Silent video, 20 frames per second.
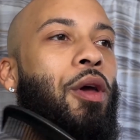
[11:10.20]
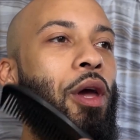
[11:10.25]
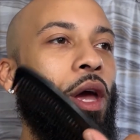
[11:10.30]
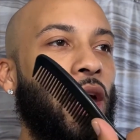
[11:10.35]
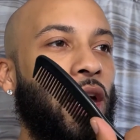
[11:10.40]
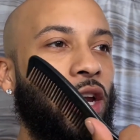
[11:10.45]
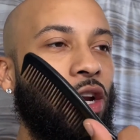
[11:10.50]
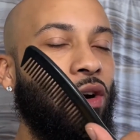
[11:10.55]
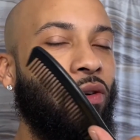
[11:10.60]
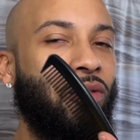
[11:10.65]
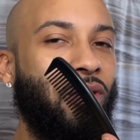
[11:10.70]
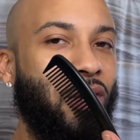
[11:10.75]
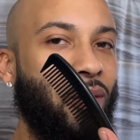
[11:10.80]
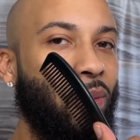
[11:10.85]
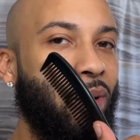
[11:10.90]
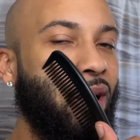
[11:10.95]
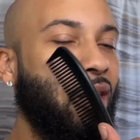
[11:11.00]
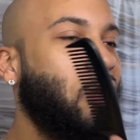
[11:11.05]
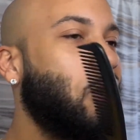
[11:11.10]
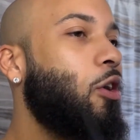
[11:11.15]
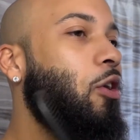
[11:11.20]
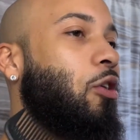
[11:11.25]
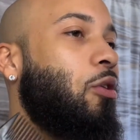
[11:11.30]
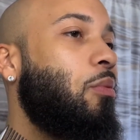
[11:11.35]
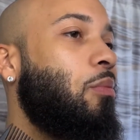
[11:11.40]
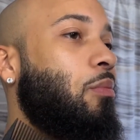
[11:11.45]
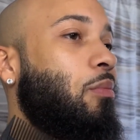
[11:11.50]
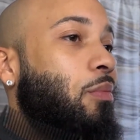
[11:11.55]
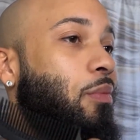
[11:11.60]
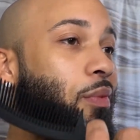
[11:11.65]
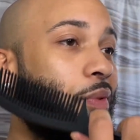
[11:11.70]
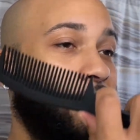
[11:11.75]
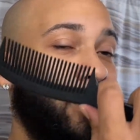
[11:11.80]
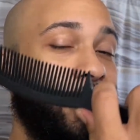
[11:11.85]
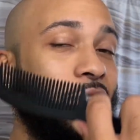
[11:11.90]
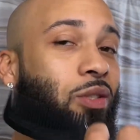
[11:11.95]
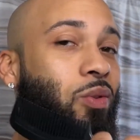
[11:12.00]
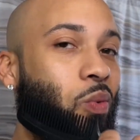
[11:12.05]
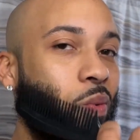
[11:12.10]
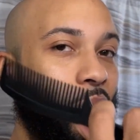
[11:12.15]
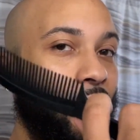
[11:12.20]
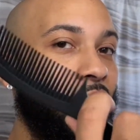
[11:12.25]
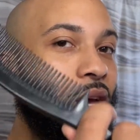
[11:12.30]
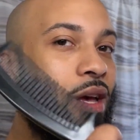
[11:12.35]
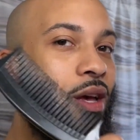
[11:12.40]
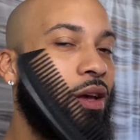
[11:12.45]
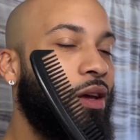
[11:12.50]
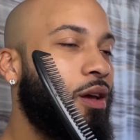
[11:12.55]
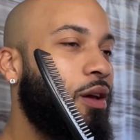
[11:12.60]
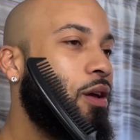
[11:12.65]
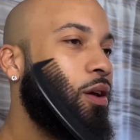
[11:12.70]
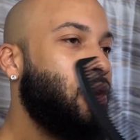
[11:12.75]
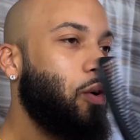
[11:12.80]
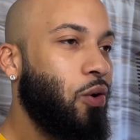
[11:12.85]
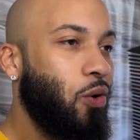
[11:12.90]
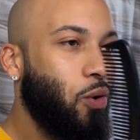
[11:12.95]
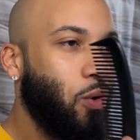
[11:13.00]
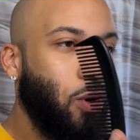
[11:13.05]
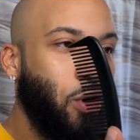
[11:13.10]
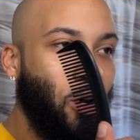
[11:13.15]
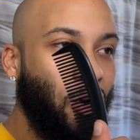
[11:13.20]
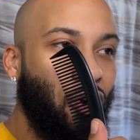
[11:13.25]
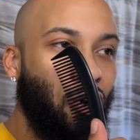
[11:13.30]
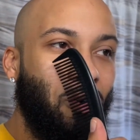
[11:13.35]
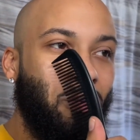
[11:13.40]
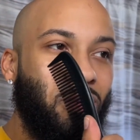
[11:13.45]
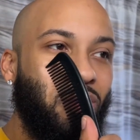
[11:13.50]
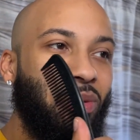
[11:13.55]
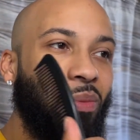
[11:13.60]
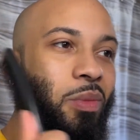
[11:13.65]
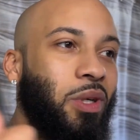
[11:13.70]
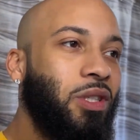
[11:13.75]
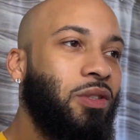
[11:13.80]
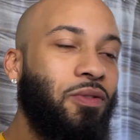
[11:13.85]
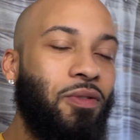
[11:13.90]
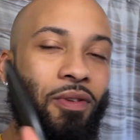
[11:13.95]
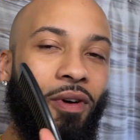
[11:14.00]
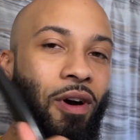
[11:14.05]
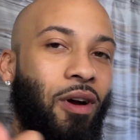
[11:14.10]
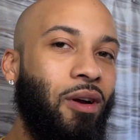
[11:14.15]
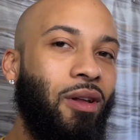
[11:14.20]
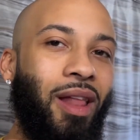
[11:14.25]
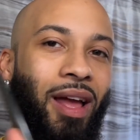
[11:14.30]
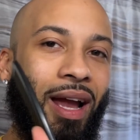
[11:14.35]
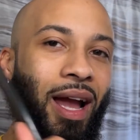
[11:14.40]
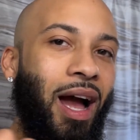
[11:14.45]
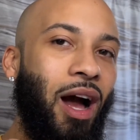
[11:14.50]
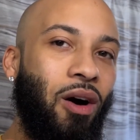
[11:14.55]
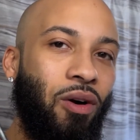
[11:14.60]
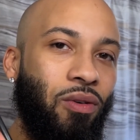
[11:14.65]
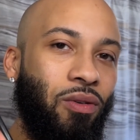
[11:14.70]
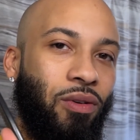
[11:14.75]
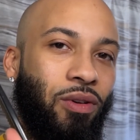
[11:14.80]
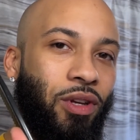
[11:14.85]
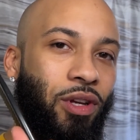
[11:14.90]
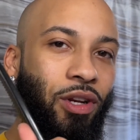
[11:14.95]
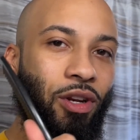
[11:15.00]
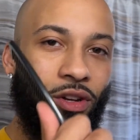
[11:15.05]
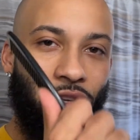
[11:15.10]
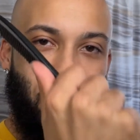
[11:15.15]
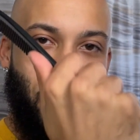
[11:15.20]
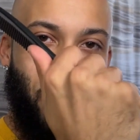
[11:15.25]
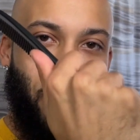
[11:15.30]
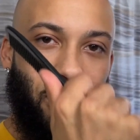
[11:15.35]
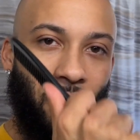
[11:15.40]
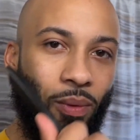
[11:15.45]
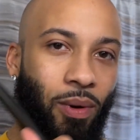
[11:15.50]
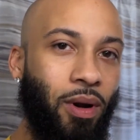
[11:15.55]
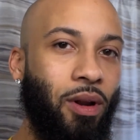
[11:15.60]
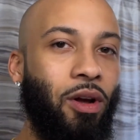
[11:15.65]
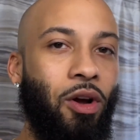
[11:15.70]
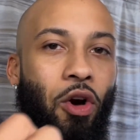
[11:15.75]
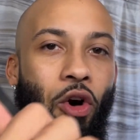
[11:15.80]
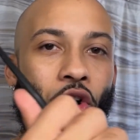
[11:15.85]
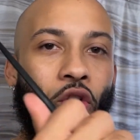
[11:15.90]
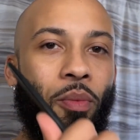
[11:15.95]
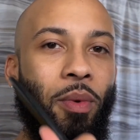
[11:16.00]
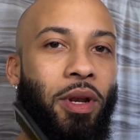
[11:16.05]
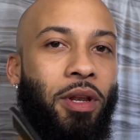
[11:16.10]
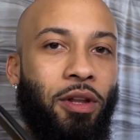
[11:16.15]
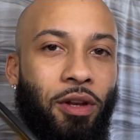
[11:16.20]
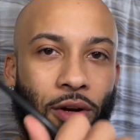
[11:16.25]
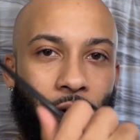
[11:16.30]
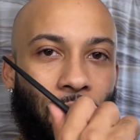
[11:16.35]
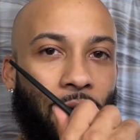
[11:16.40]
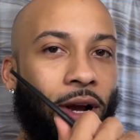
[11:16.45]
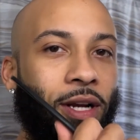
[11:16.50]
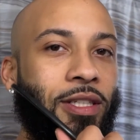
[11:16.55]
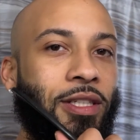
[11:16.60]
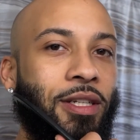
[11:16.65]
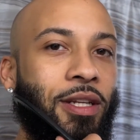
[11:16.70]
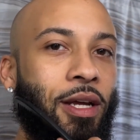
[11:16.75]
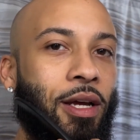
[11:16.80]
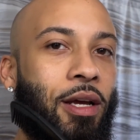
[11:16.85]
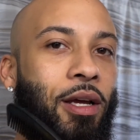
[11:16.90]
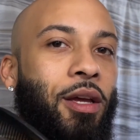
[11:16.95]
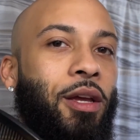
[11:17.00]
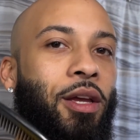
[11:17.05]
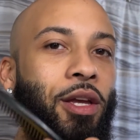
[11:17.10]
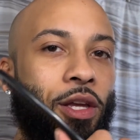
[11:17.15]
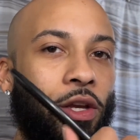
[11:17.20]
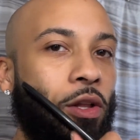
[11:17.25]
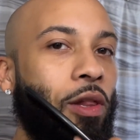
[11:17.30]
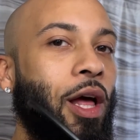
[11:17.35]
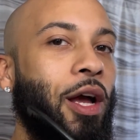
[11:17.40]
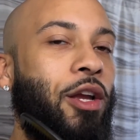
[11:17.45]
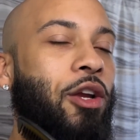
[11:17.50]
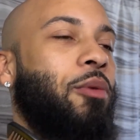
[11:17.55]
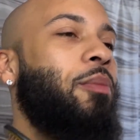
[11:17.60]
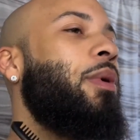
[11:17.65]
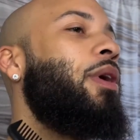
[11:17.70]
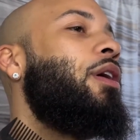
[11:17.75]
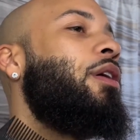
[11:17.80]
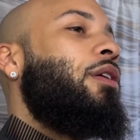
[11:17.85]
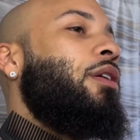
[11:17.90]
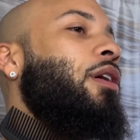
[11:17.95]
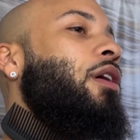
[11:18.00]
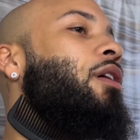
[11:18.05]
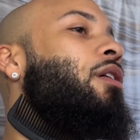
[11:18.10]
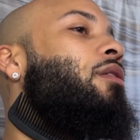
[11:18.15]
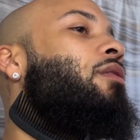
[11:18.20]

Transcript: And you don't really want to comb this way or comb too much like out. You know, you kind of want to comb in the direction that you like your beard to go.